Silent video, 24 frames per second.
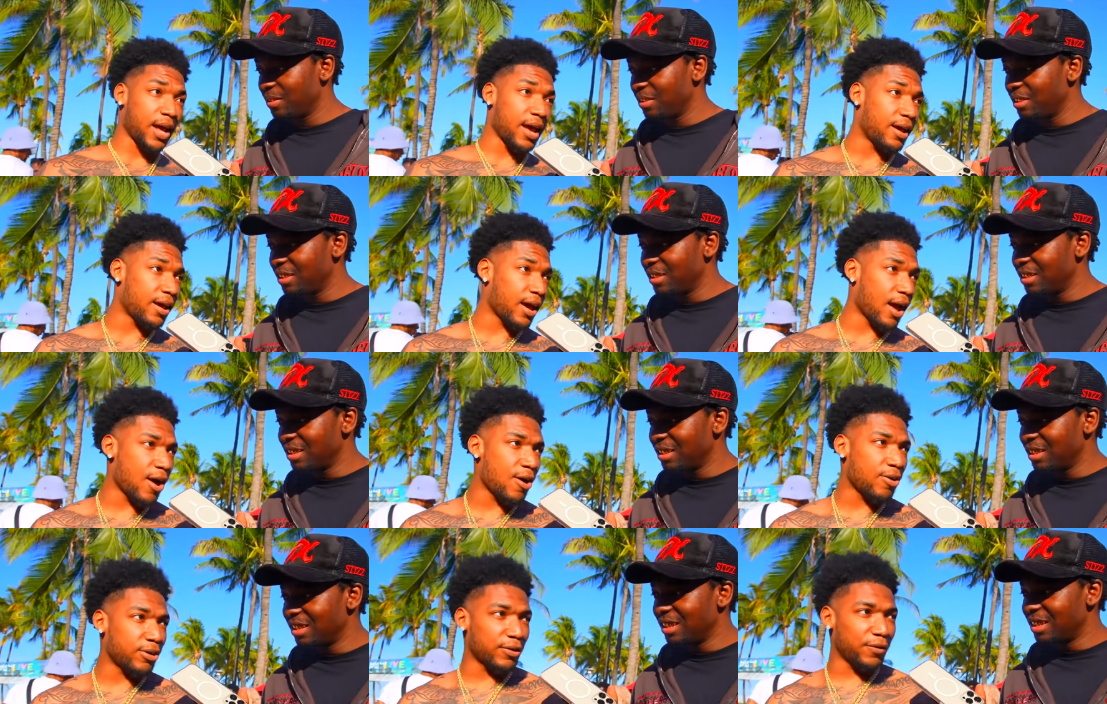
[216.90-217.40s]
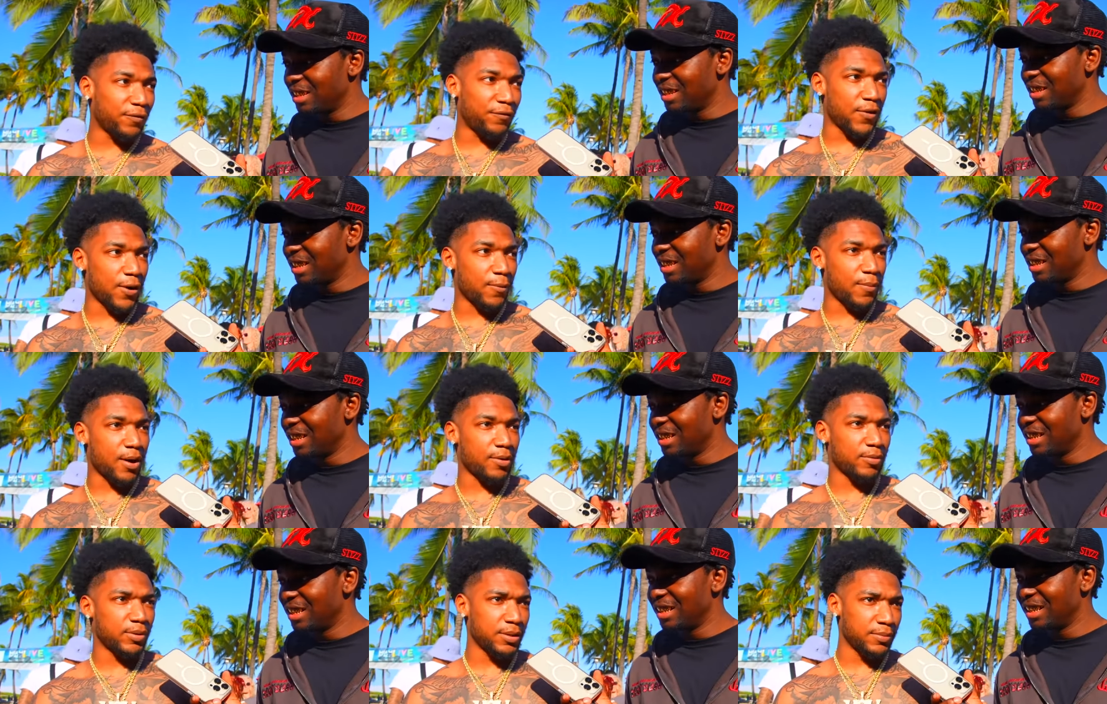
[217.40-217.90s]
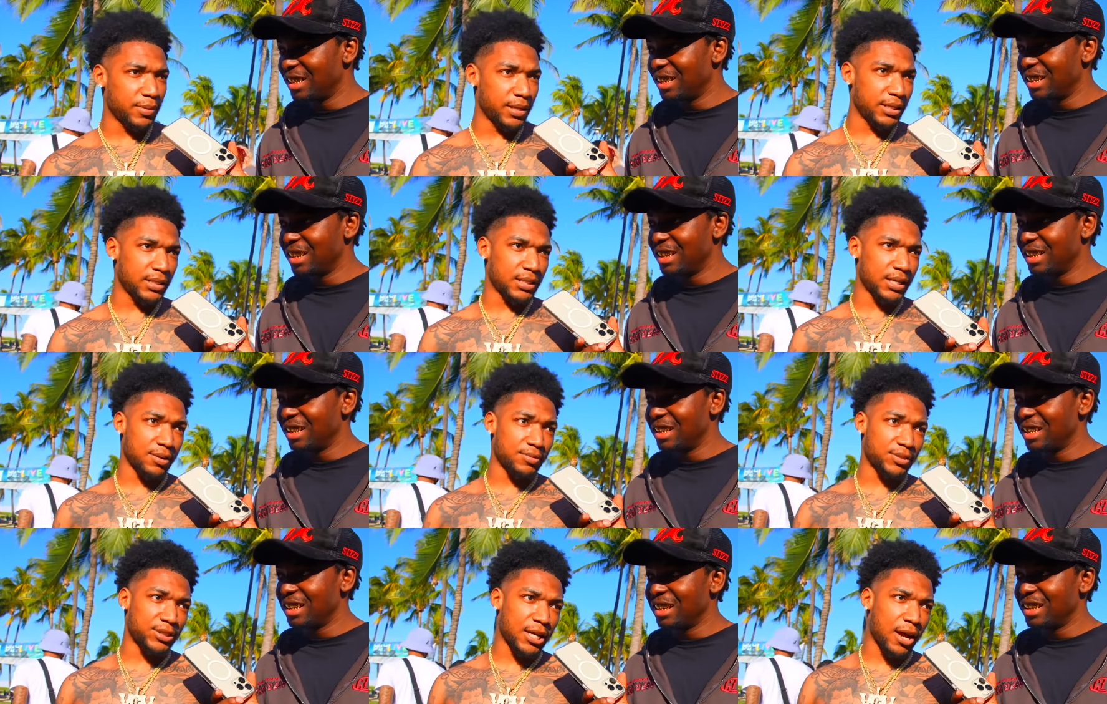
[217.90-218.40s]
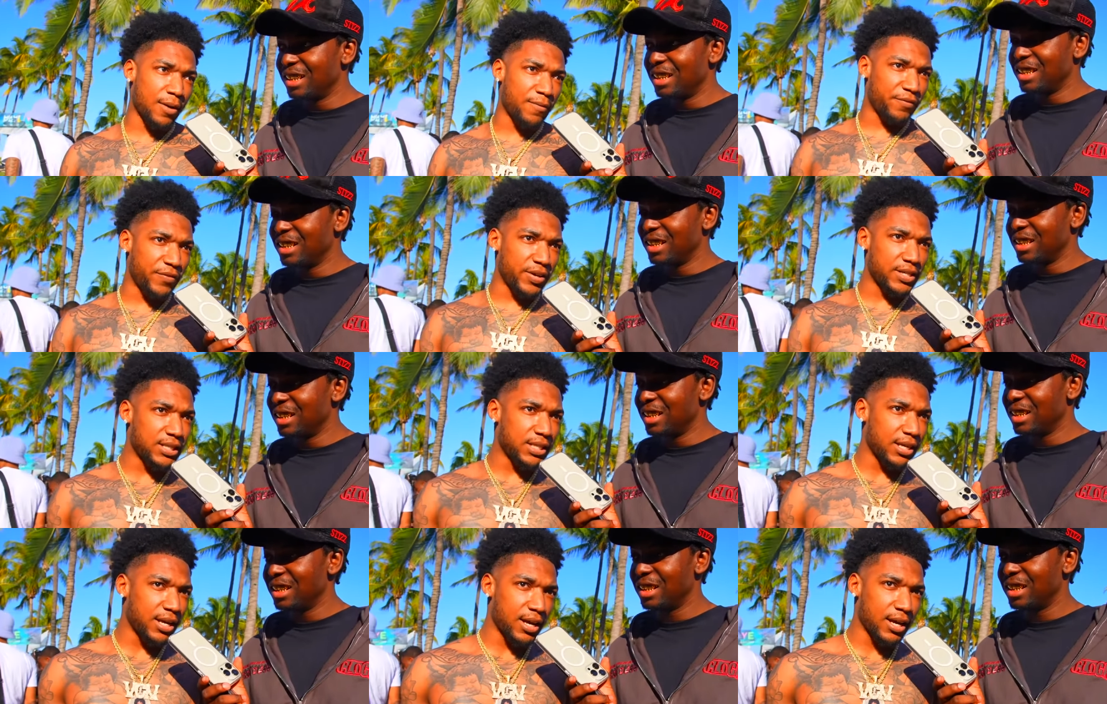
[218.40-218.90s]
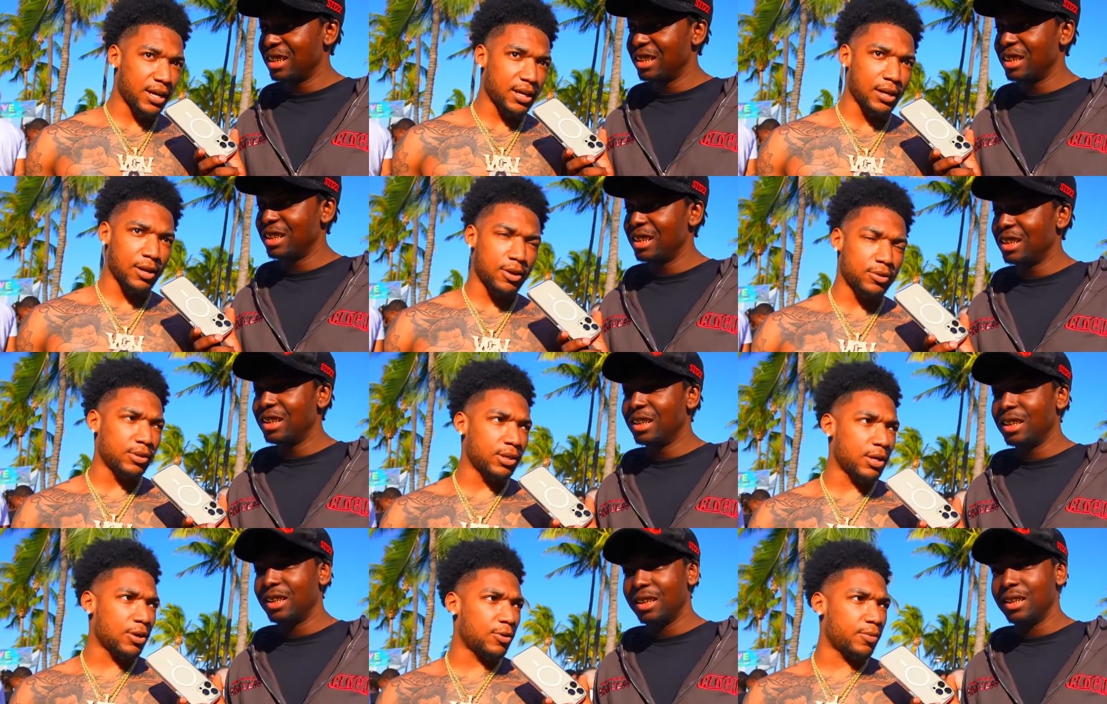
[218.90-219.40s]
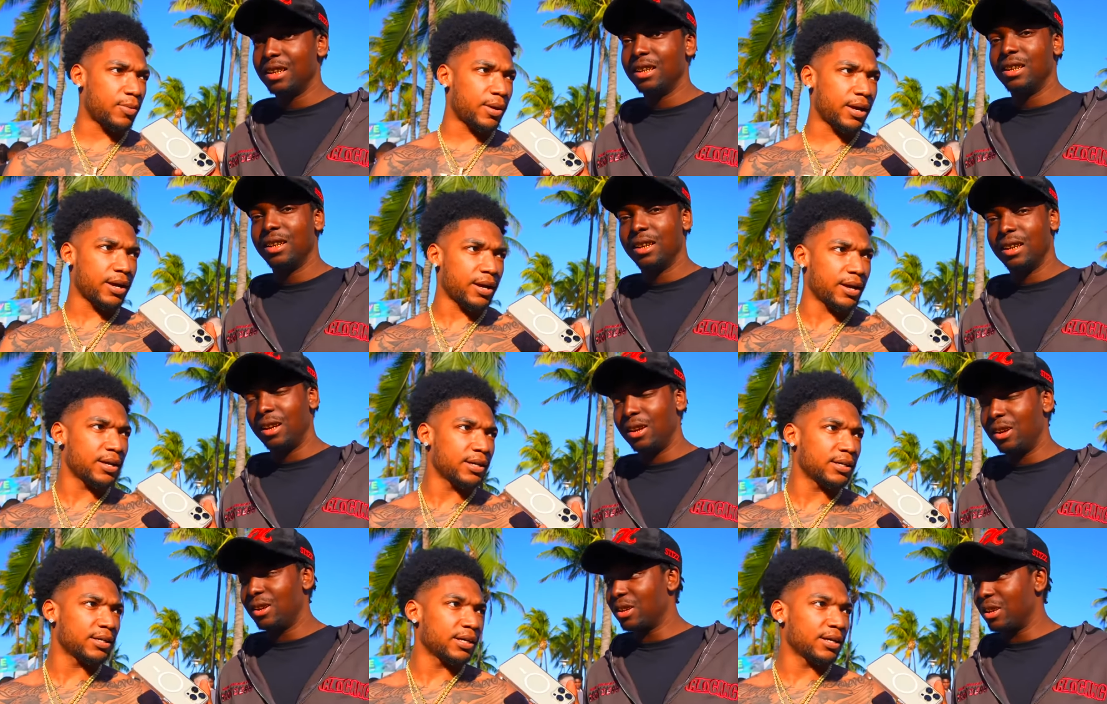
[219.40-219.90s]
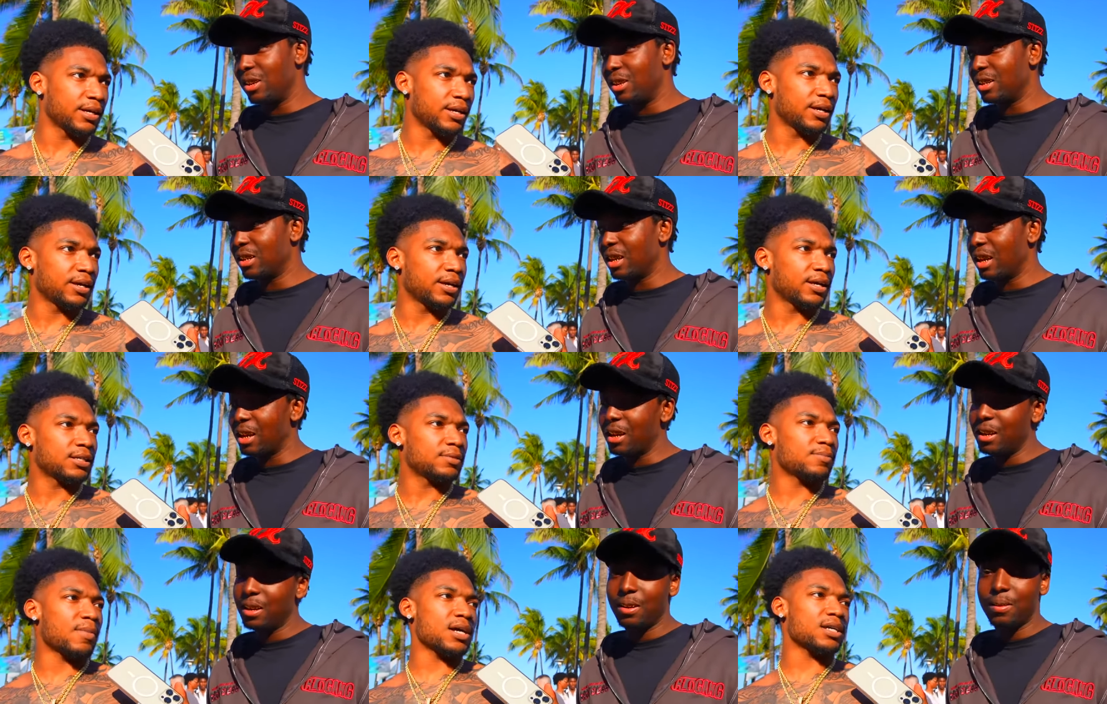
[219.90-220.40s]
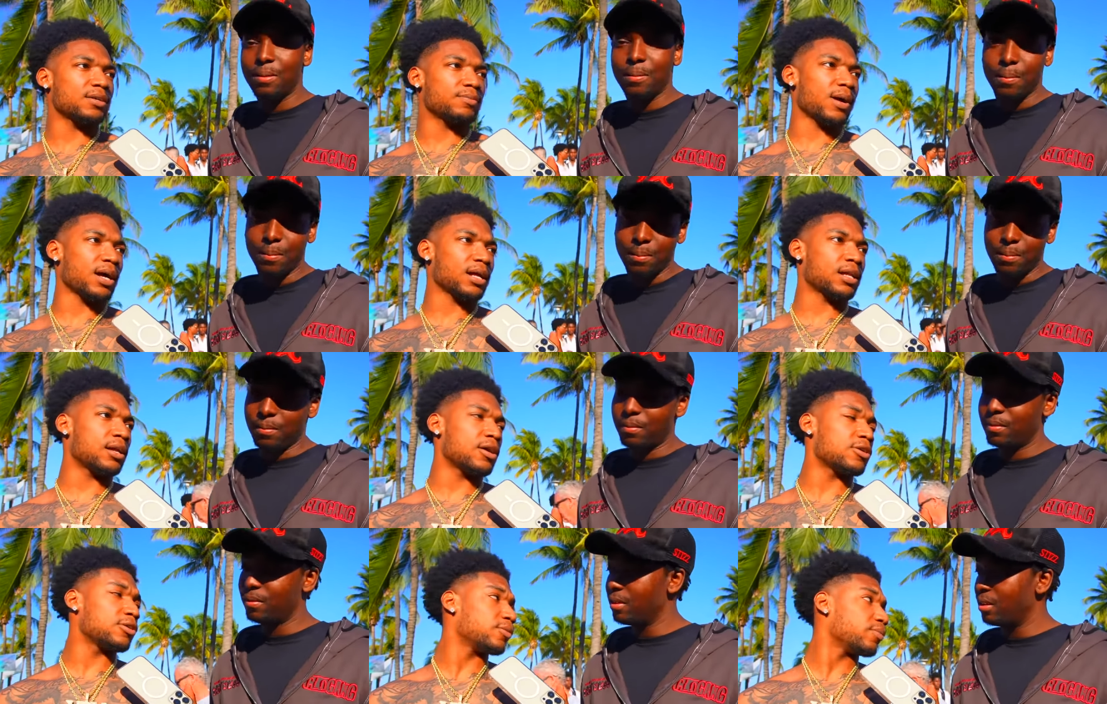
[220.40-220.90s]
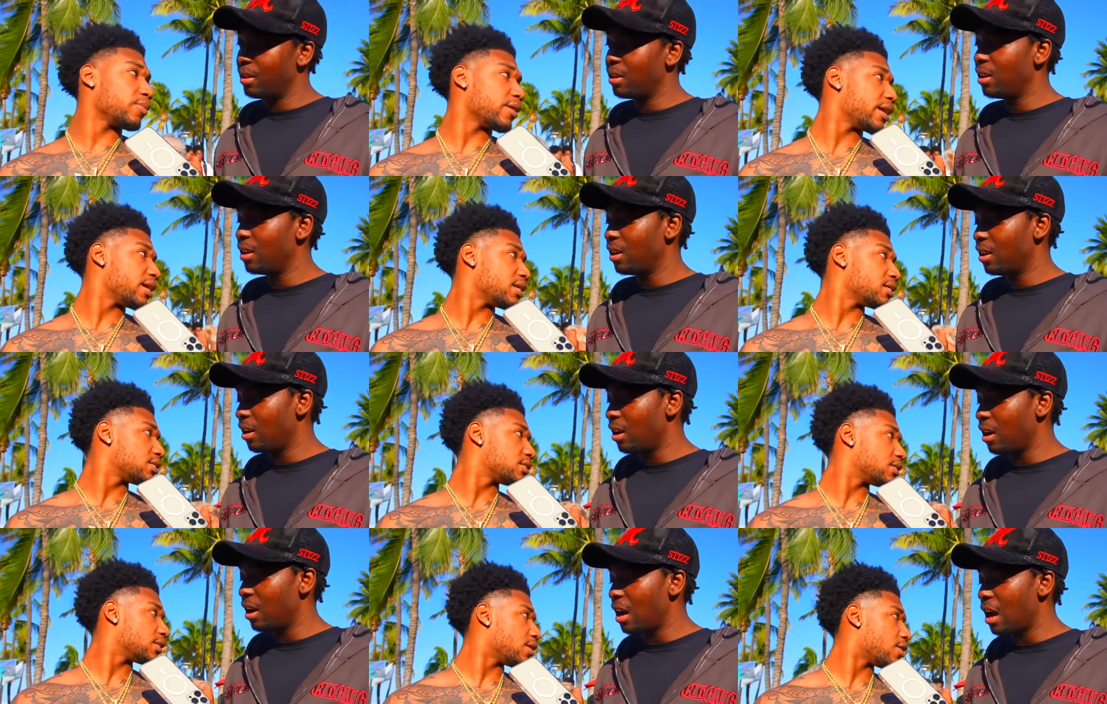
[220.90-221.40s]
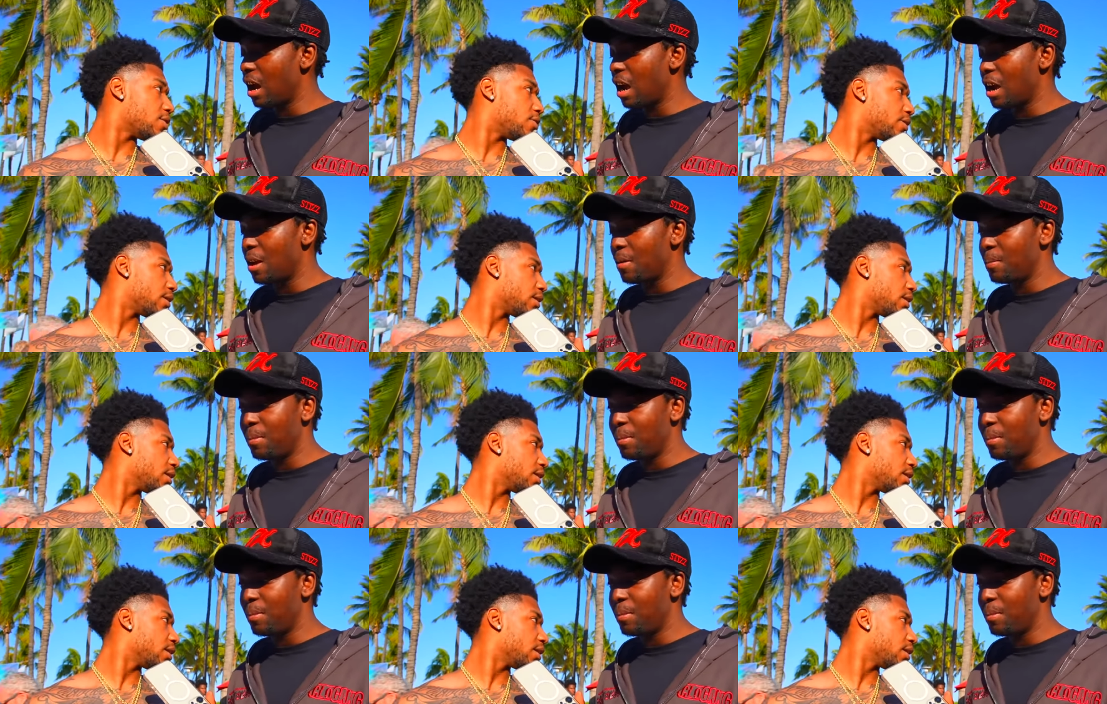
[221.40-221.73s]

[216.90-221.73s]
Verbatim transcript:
Speaker 1: hey, I don't give a fuck about with them niggas. Come shop V C N Clothing, though, man. Okay, okay. My, my clothing brand. All